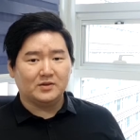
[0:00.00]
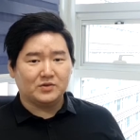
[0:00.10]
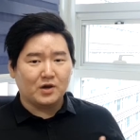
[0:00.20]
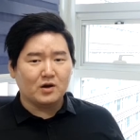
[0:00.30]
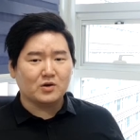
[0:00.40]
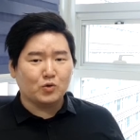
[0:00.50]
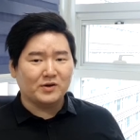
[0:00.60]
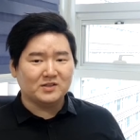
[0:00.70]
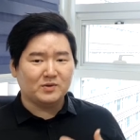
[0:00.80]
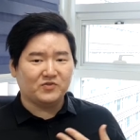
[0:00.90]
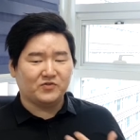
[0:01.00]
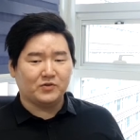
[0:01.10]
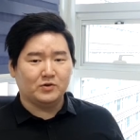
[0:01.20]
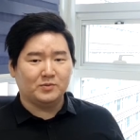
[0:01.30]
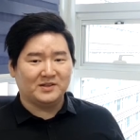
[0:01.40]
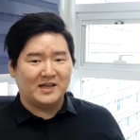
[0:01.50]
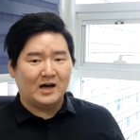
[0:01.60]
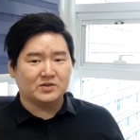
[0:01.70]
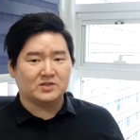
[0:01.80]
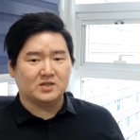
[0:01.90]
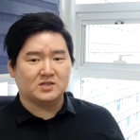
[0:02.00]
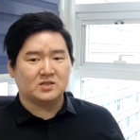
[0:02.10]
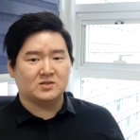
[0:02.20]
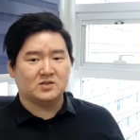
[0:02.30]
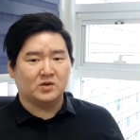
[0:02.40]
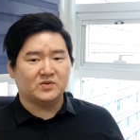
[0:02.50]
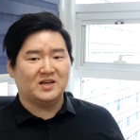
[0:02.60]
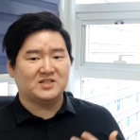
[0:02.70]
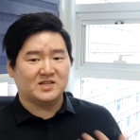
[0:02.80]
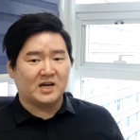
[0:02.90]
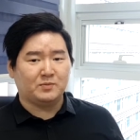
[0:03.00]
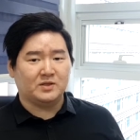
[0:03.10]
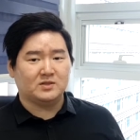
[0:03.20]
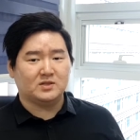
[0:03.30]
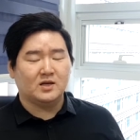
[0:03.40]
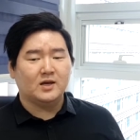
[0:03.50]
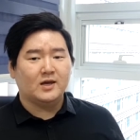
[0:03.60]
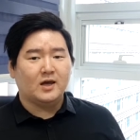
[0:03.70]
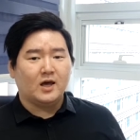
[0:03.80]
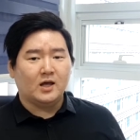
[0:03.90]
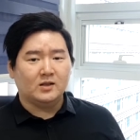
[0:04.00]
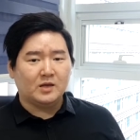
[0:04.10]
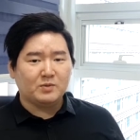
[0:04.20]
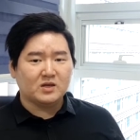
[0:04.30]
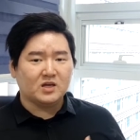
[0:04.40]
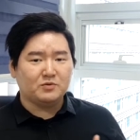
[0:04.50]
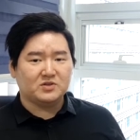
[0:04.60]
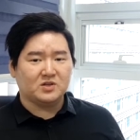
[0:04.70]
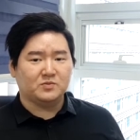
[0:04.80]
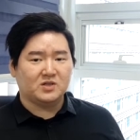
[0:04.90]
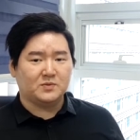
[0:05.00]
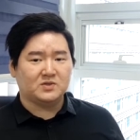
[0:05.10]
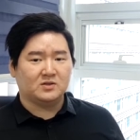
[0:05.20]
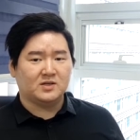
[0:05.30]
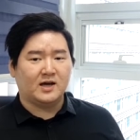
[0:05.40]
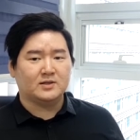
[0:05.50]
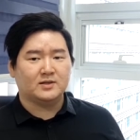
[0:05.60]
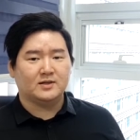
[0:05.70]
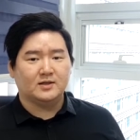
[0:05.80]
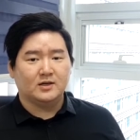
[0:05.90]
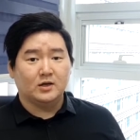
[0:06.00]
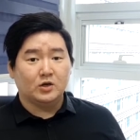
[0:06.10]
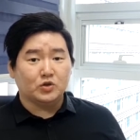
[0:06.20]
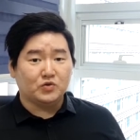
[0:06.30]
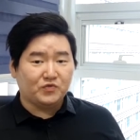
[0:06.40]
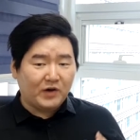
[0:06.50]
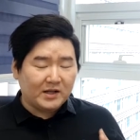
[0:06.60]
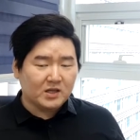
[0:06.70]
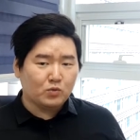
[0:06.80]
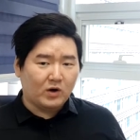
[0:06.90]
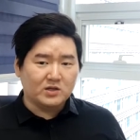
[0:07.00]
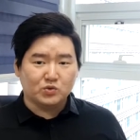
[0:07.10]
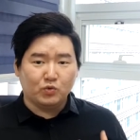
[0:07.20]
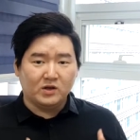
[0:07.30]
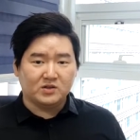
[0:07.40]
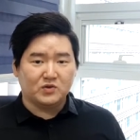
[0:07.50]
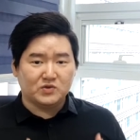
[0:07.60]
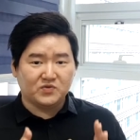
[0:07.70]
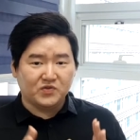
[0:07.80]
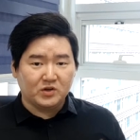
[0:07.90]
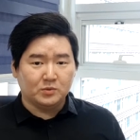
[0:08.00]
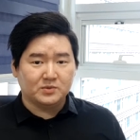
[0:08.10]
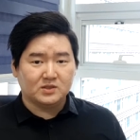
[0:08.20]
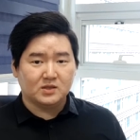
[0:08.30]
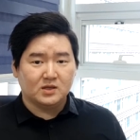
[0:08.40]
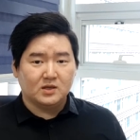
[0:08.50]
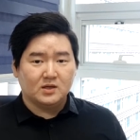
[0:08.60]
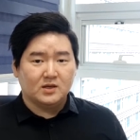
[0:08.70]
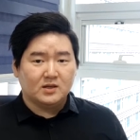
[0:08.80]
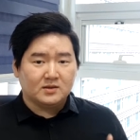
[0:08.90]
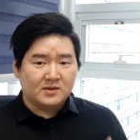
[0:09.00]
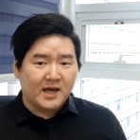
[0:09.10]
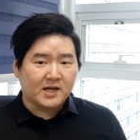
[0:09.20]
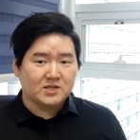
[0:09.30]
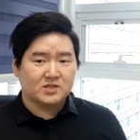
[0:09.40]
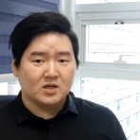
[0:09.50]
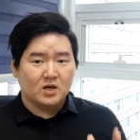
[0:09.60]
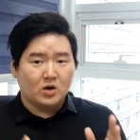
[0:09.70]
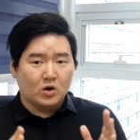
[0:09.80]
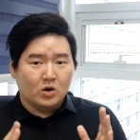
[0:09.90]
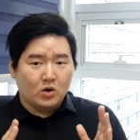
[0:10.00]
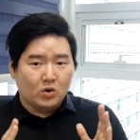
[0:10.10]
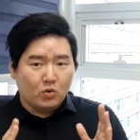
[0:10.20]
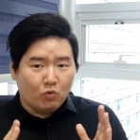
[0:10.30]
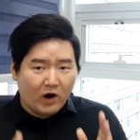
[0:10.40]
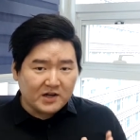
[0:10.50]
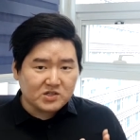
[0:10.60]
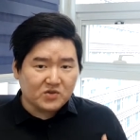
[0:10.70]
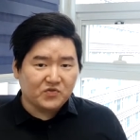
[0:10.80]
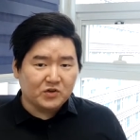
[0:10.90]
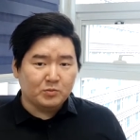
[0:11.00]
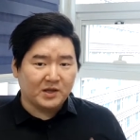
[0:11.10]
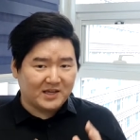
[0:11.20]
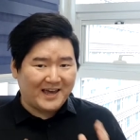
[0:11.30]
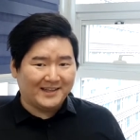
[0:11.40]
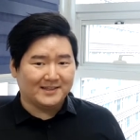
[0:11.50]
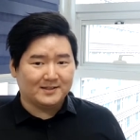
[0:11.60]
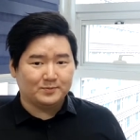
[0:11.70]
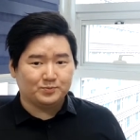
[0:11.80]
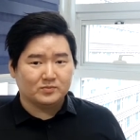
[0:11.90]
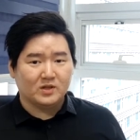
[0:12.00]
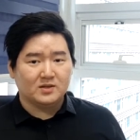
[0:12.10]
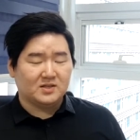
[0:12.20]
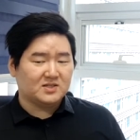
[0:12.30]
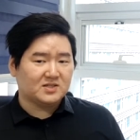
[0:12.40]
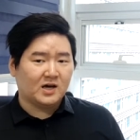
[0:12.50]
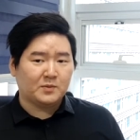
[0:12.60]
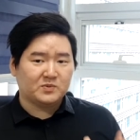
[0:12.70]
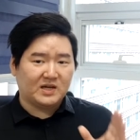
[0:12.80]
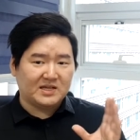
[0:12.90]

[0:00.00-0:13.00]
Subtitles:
Now, there are going to be film analysis in some of the assignments, and let me give you some tips on that. You finally watched one of those films. Next, watch the film again. This time,